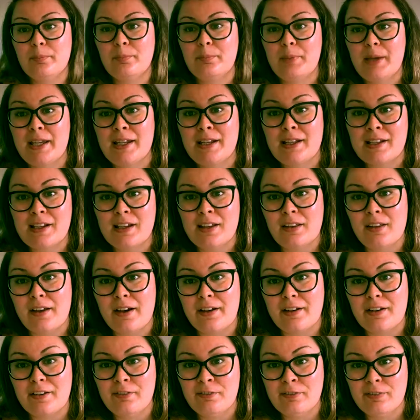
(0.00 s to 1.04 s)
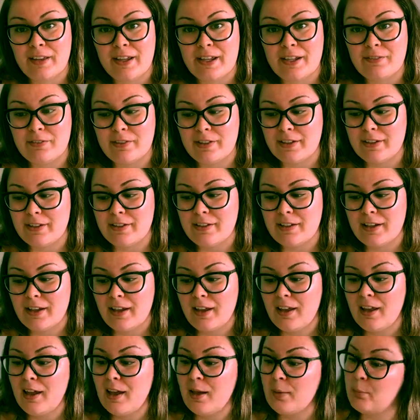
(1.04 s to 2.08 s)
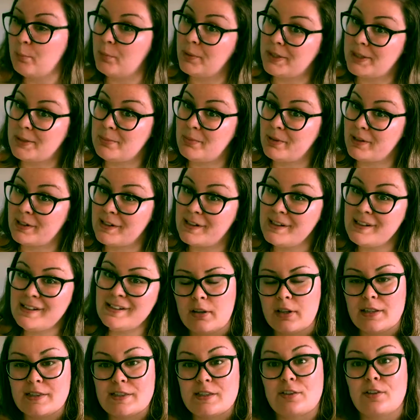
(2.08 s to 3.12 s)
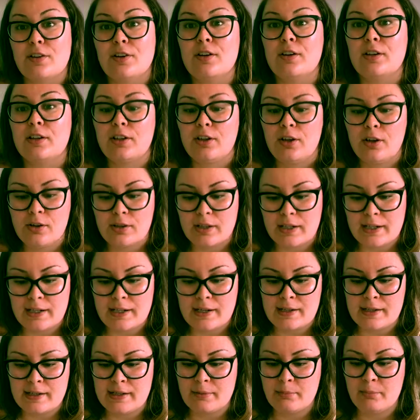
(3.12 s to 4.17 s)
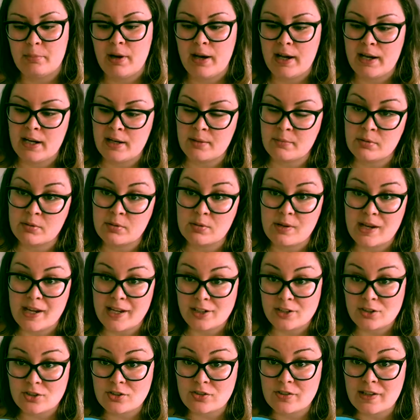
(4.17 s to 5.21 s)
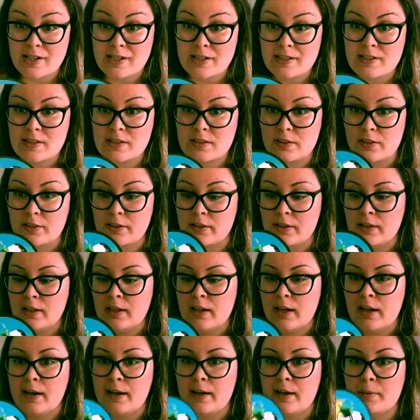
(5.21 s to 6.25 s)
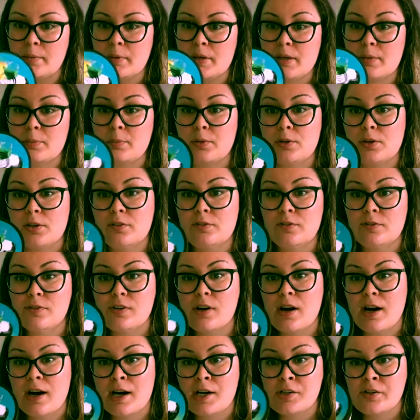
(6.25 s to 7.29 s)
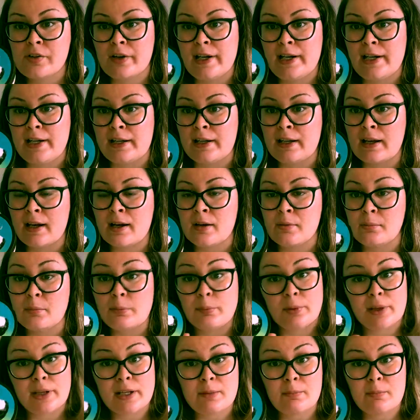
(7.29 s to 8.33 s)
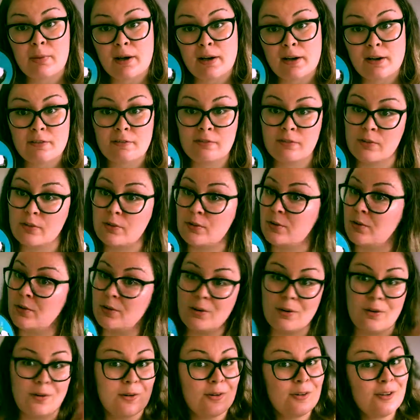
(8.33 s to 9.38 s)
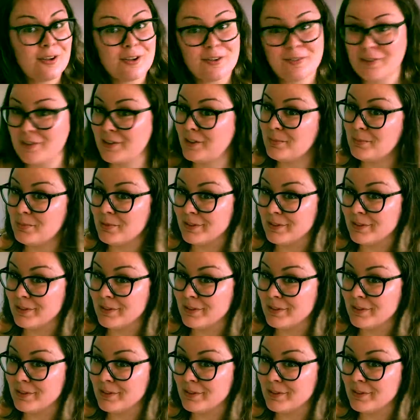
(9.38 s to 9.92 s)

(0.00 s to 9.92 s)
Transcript: pina colada flavored body butter. It's got coconut pineapple extract, so a beautiful hydrating body butter for all over your